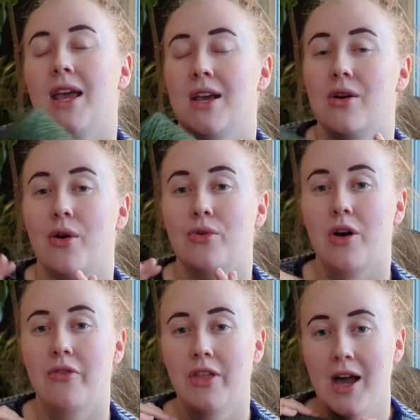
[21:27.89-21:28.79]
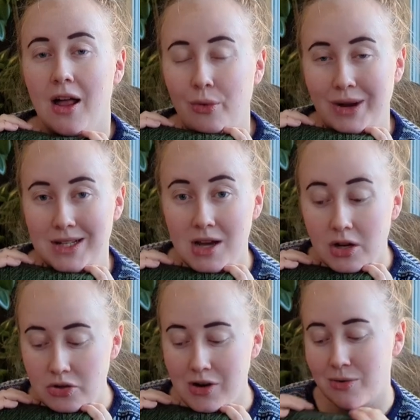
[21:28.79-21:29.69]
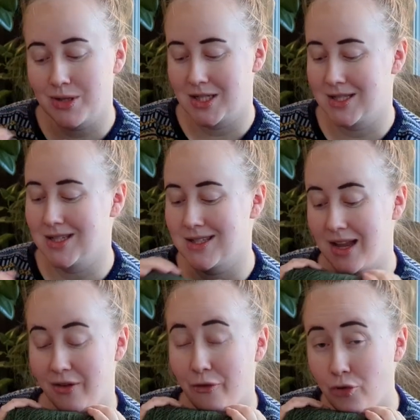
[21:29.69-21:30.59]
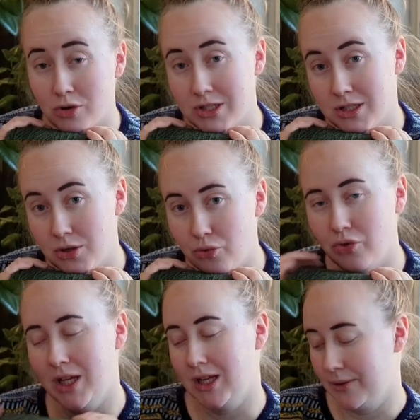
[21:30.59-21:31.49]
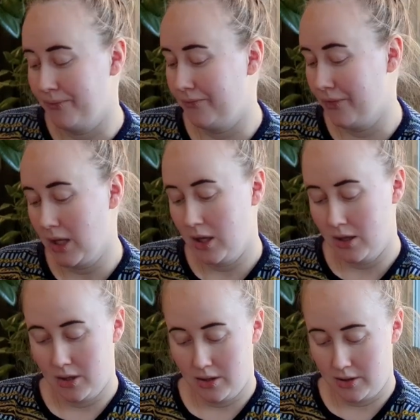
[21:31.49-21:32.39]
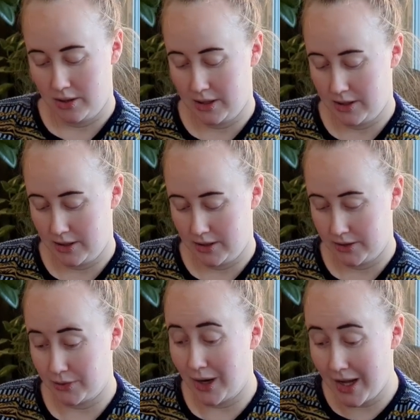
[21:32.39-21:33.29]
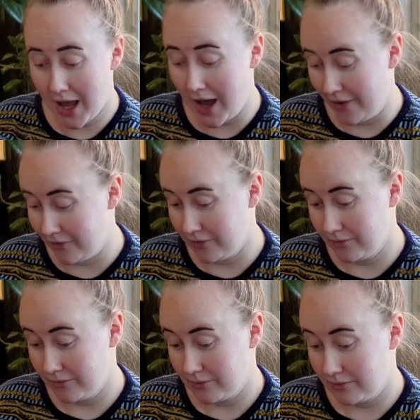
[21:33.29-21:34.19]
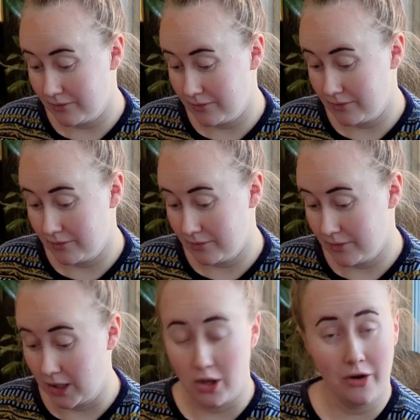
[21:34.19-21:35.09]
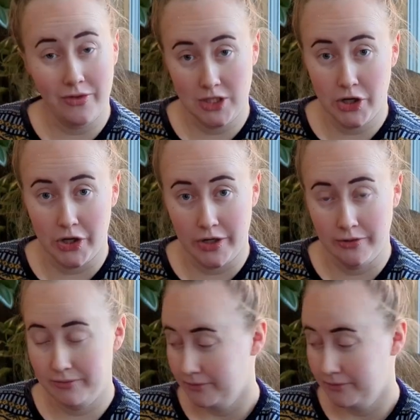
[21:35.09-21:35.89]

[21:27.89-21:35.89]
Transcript: a cone of the colorway Tundra, which is this like forest green. So I have a lot of this yarn,